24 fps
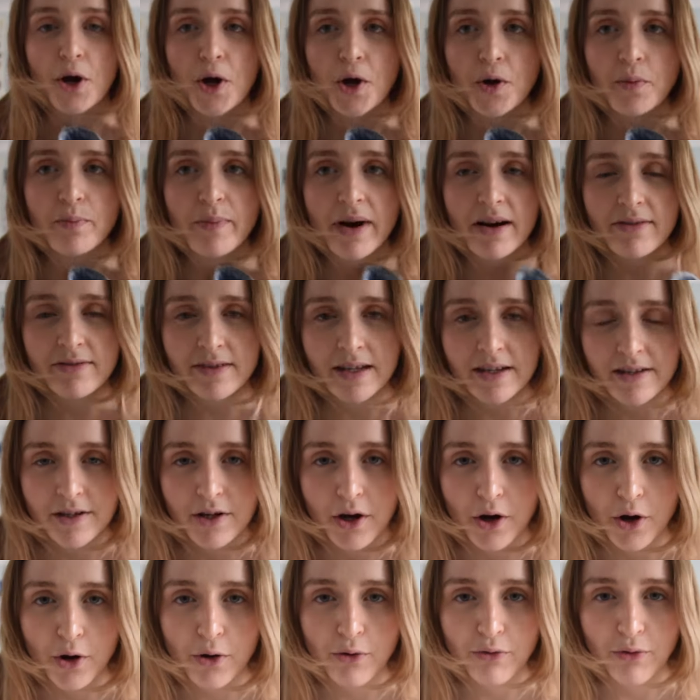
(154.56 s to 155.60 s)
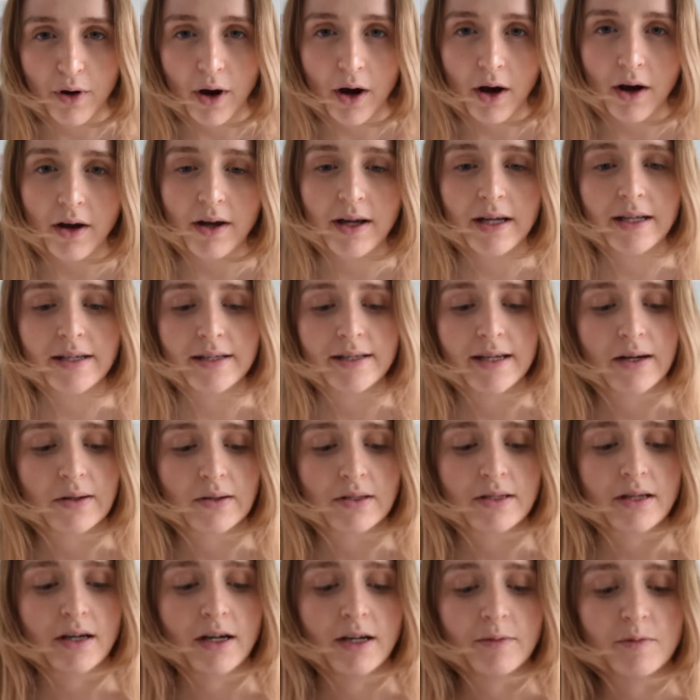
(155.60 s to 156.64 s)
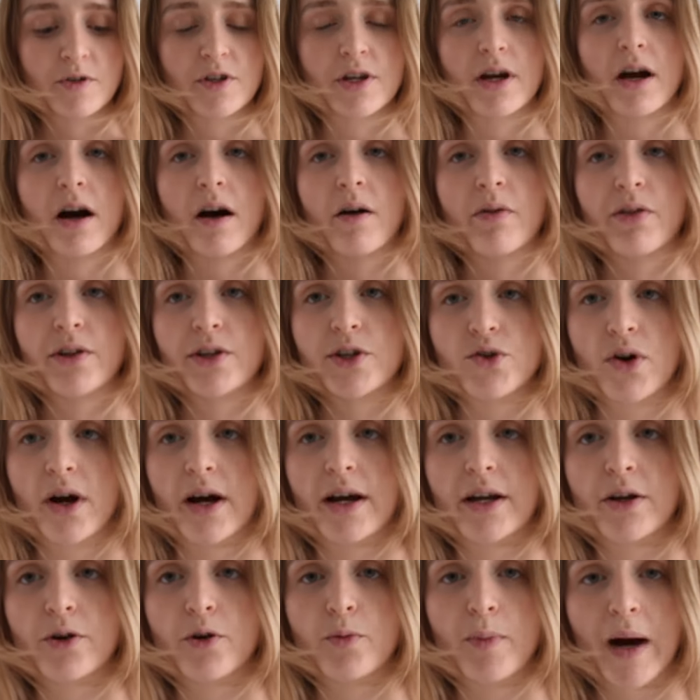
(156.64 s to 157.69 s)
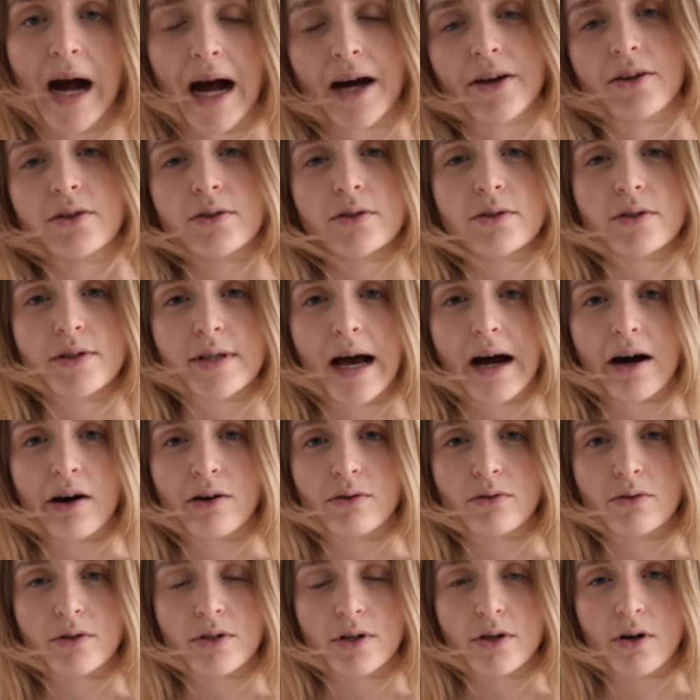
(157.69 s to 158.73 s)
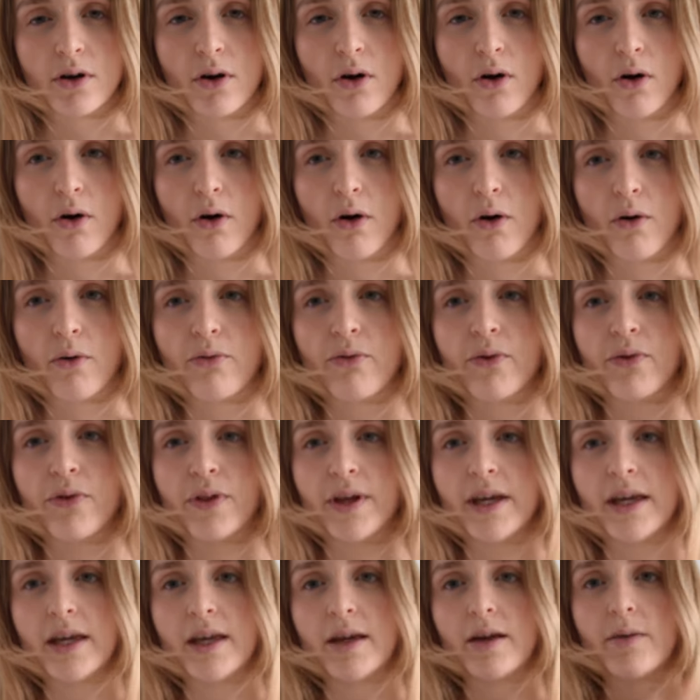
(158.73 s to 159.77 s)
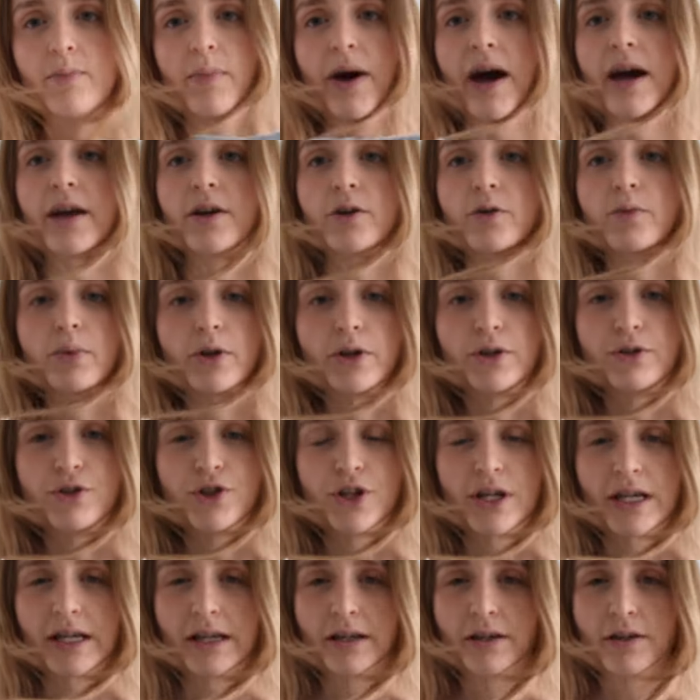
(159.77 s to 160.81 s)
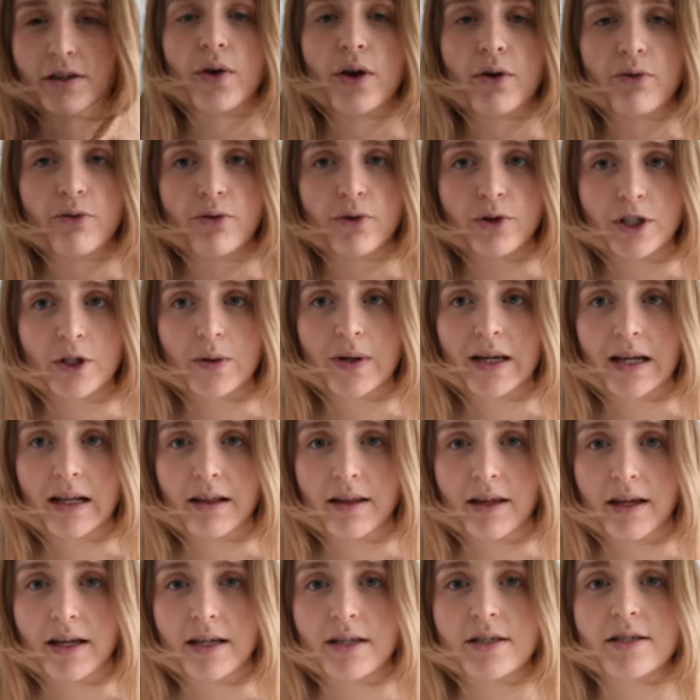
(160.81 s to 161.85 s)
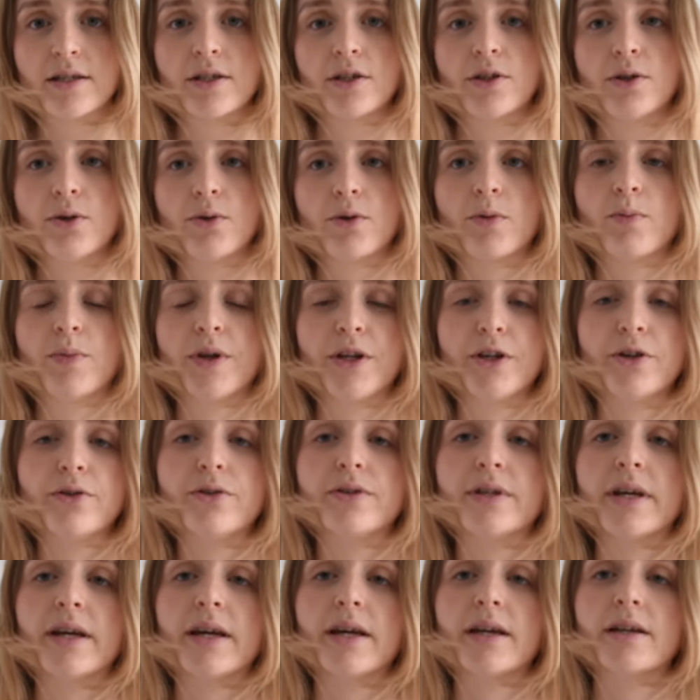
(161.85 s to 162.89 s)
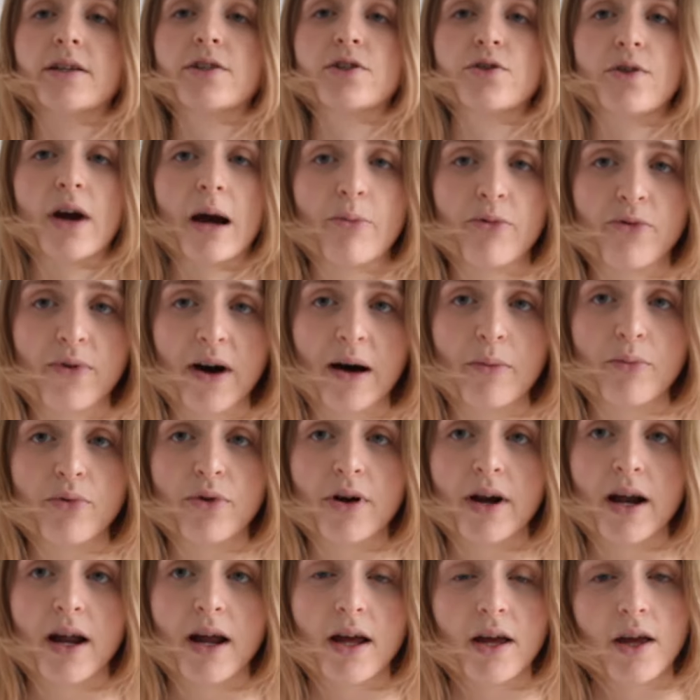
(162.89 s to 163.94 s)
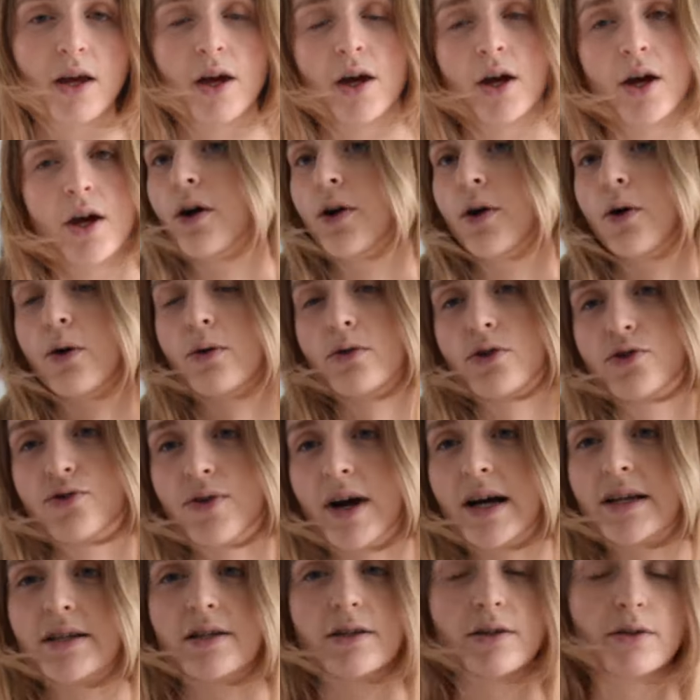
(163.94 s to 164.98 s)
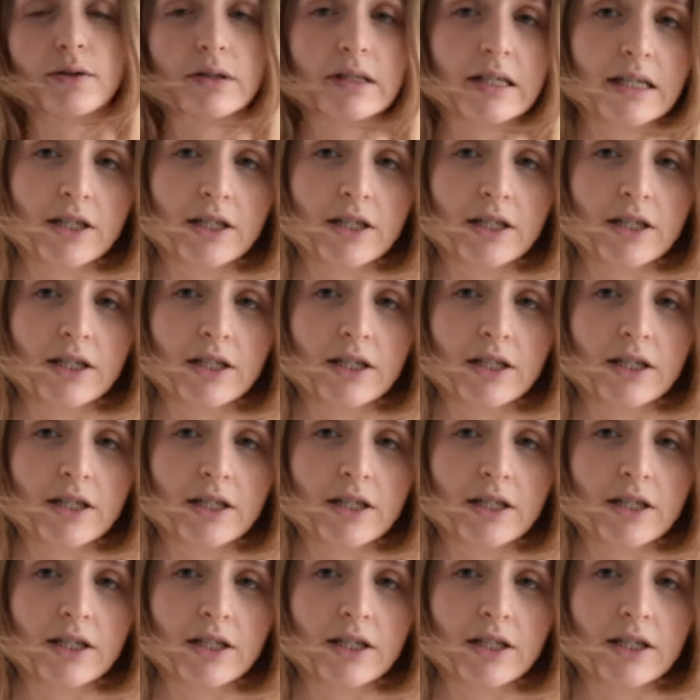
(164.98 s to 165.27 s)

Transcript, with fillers: So math lesson over, it's now time to cut the triangle panels out of the pale blue jeans. If you're doing this, you could be using scrap fabric, an old dress, an old